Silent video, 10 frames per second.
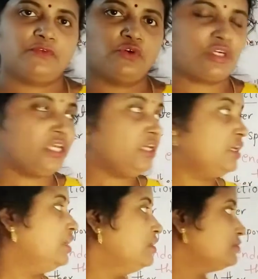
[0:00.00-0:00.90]
Okay,
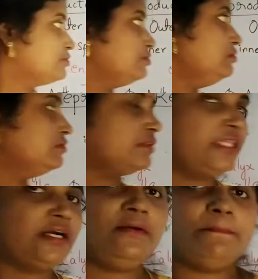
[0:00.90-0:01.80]
so
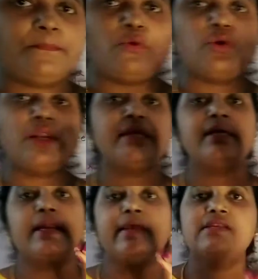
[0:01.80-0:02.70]
the pollen
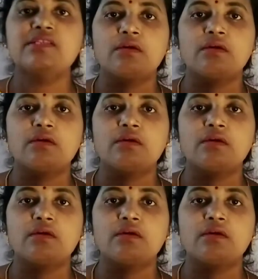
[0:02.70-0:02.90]
grains,